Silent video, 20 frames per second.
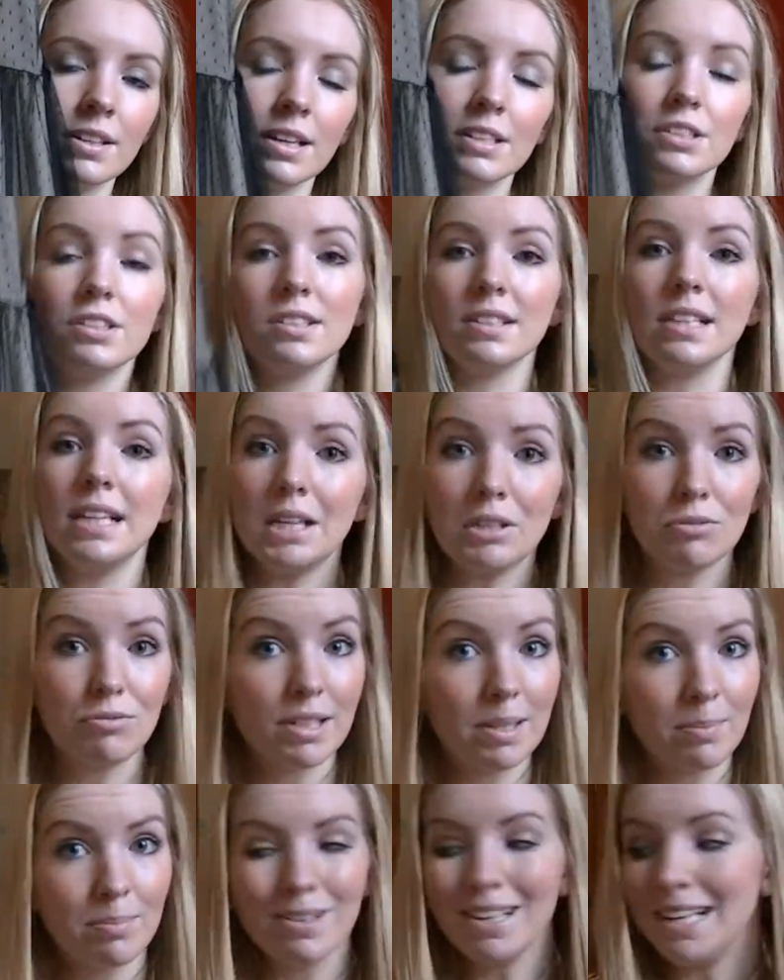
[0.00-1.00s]
I just think it's
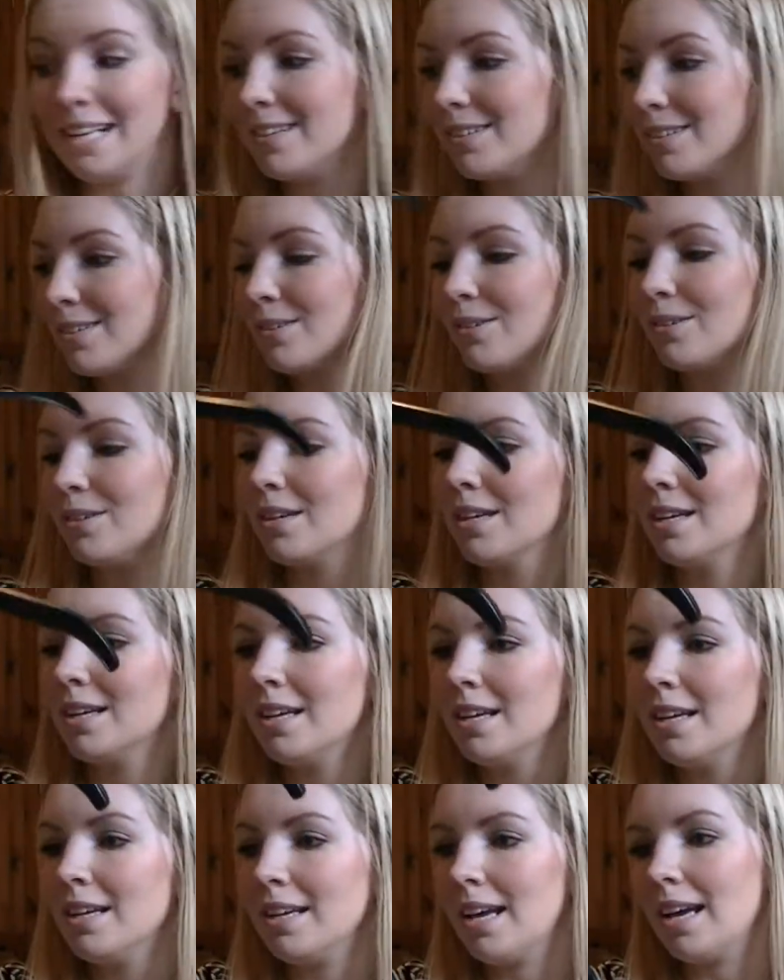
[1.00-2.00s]
really pretty. So
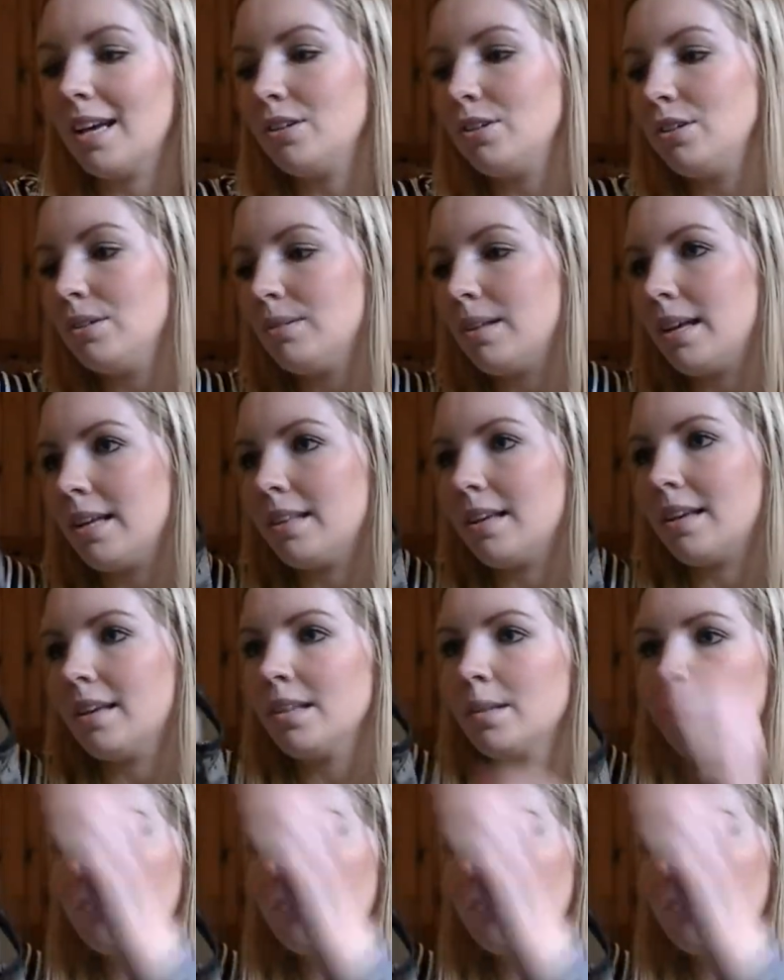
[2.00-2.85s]
yeah, I do like that.